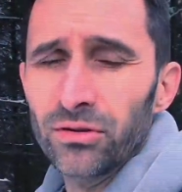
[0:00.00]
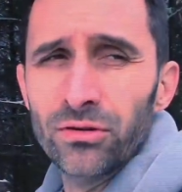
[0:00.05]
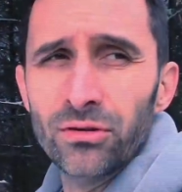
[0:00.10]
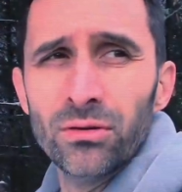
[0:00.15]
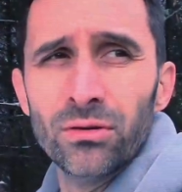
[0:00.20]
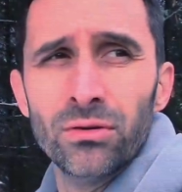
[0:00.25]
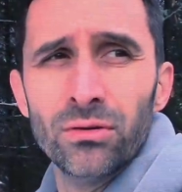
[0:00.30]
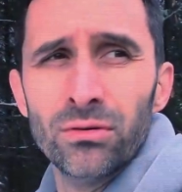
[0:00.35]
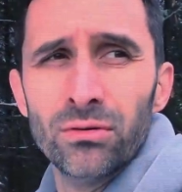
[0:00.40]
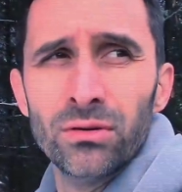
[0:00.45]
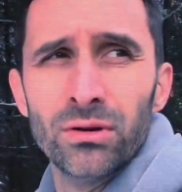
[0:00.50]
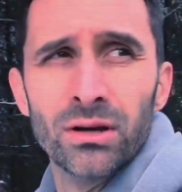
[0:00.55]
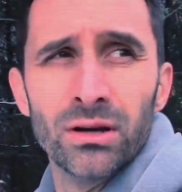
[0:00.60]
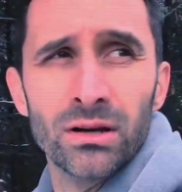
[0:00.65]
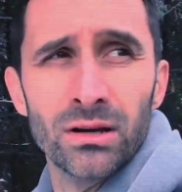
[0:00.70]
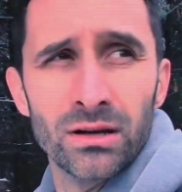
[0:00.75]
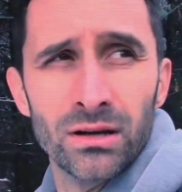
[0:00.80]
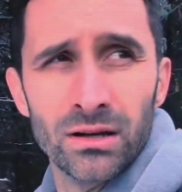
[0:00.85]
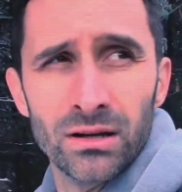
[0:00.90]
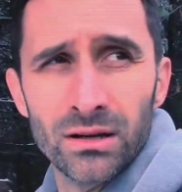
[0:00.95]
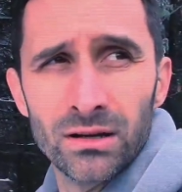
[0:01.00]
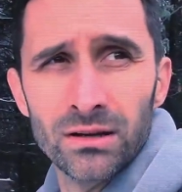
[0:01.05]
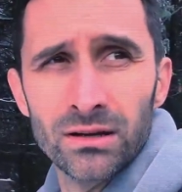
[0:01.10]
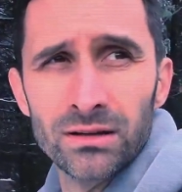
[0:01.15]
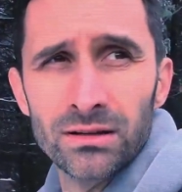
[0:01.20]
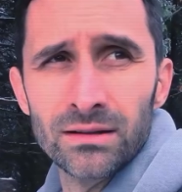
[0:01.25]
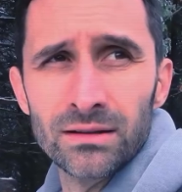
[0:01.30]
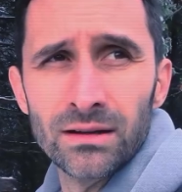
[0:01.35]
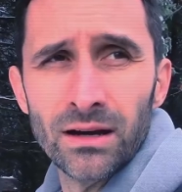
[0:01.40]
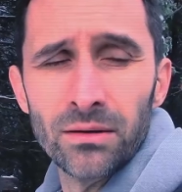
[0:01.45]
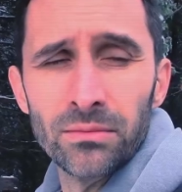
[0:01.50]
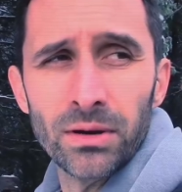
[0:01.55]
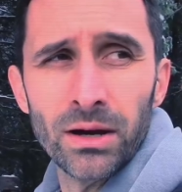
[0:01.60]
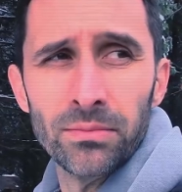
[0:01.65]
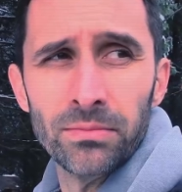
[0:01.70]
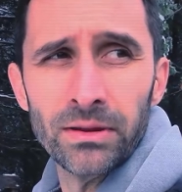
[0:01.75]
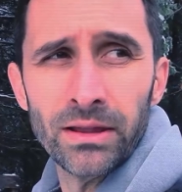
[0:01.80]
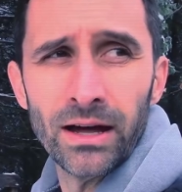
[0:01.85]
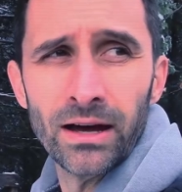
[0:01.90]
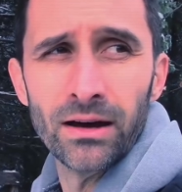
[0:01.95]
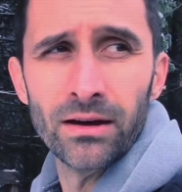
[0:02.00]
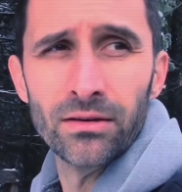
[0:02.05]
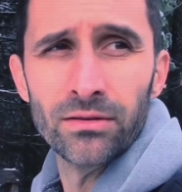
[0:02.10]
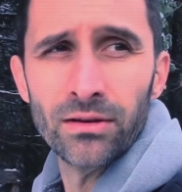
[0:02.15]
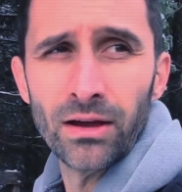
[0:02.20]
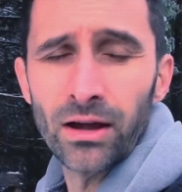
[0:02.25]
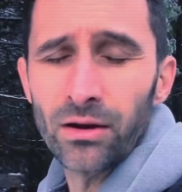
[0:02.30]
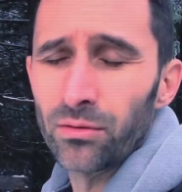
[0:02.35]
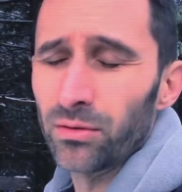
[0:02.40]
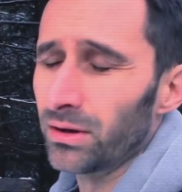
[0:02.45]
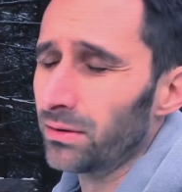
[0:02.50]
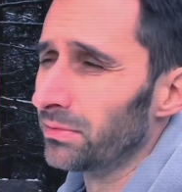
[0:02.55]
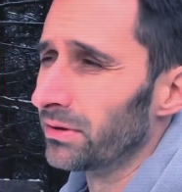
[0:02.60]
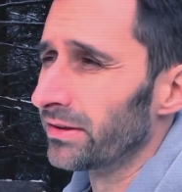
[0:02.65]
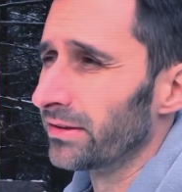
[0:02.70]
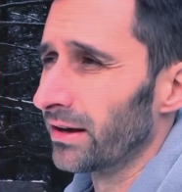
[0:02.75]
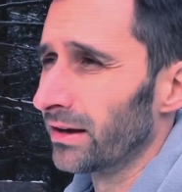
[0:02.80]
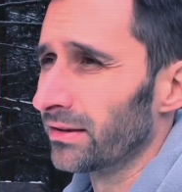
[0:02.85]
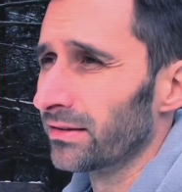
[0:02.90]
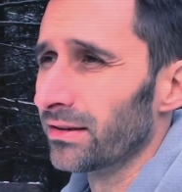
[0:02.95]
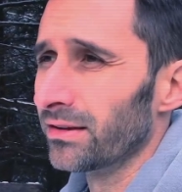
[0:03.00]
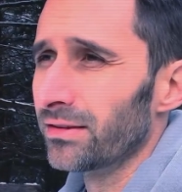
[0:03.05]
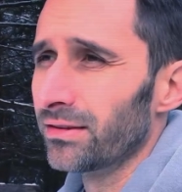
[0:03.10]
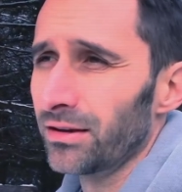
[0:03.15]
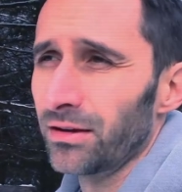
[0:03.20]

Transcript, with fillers: dude coming up at the house? I don't want to be sexist.